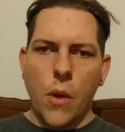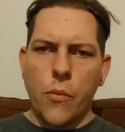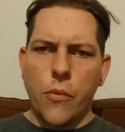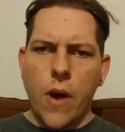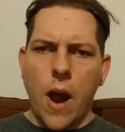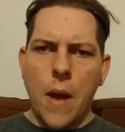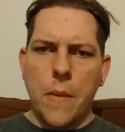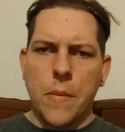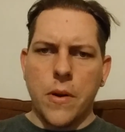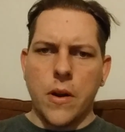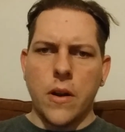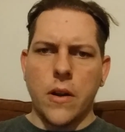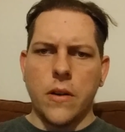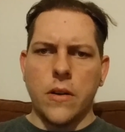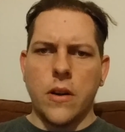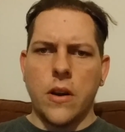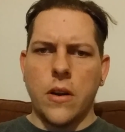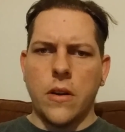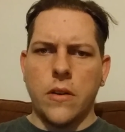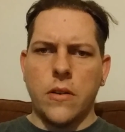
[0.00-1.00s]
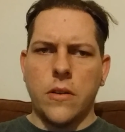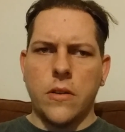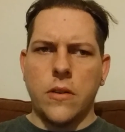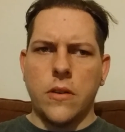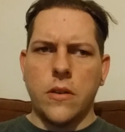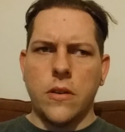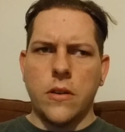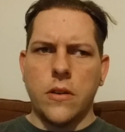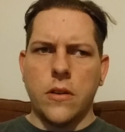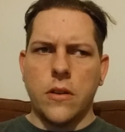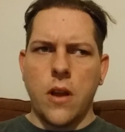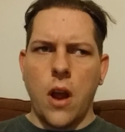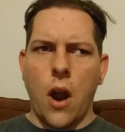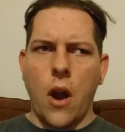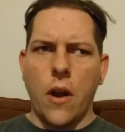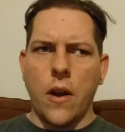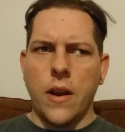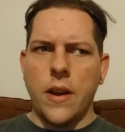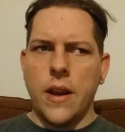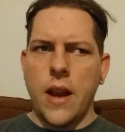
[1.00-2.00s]
Robert
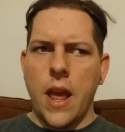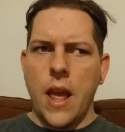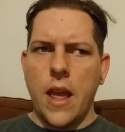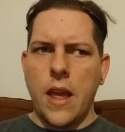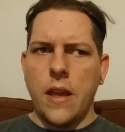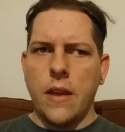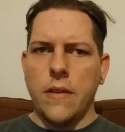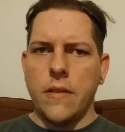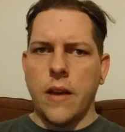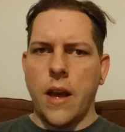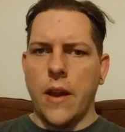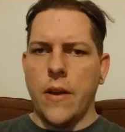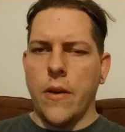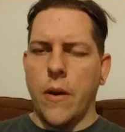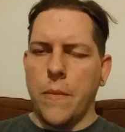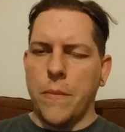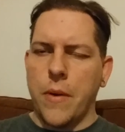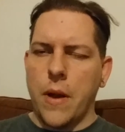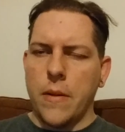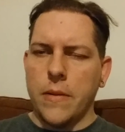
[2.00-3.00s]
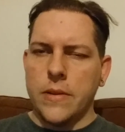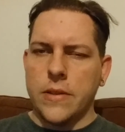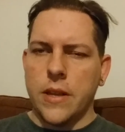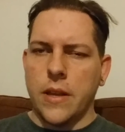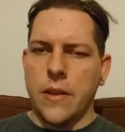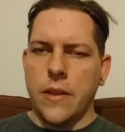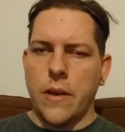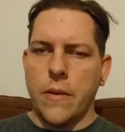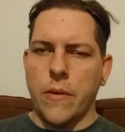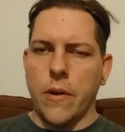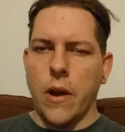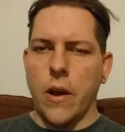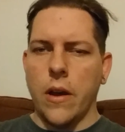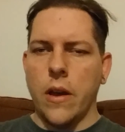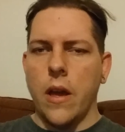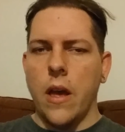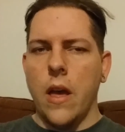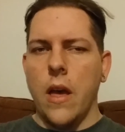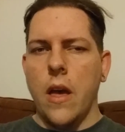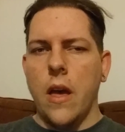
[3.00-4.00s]
Cardenay, I know I'm probably saying that
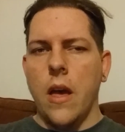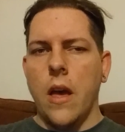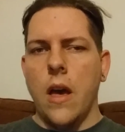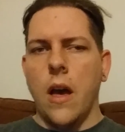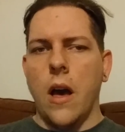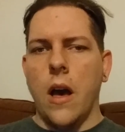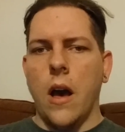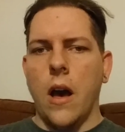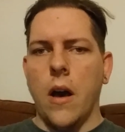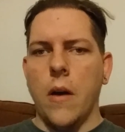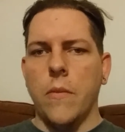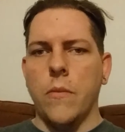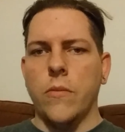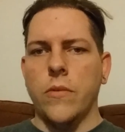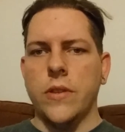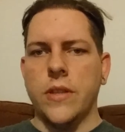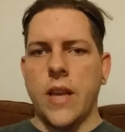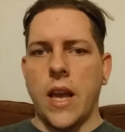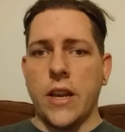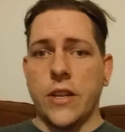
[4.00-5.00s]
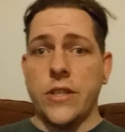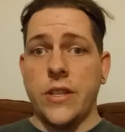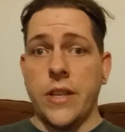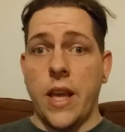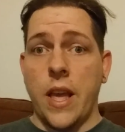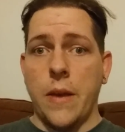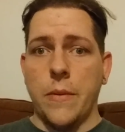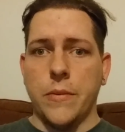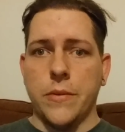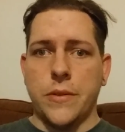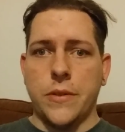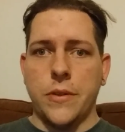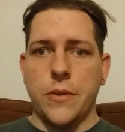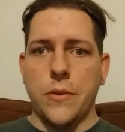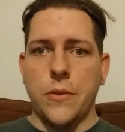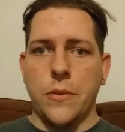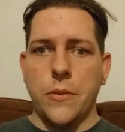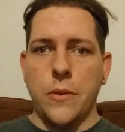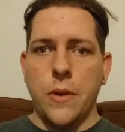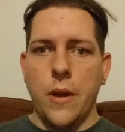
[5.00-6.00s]
wrong, was actually able
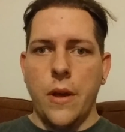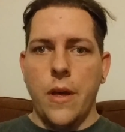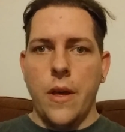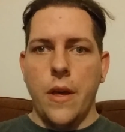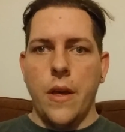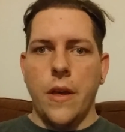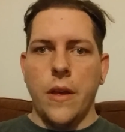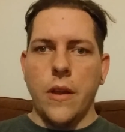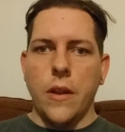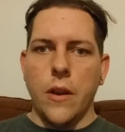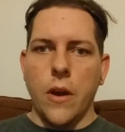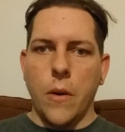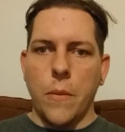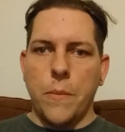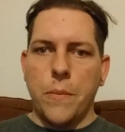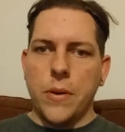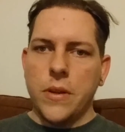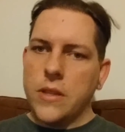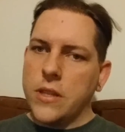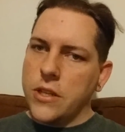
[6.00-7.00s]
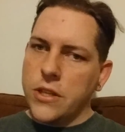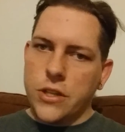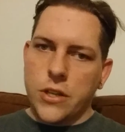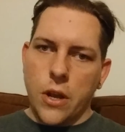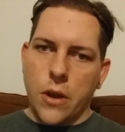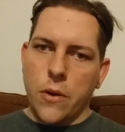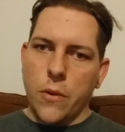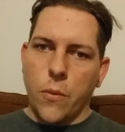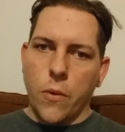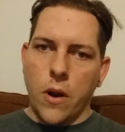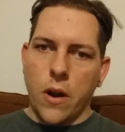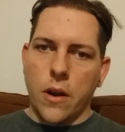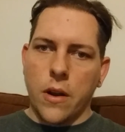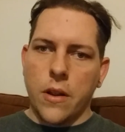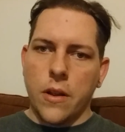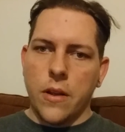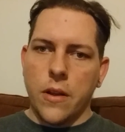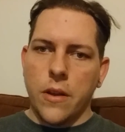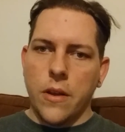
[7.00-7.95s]
to, you know, put this show to work.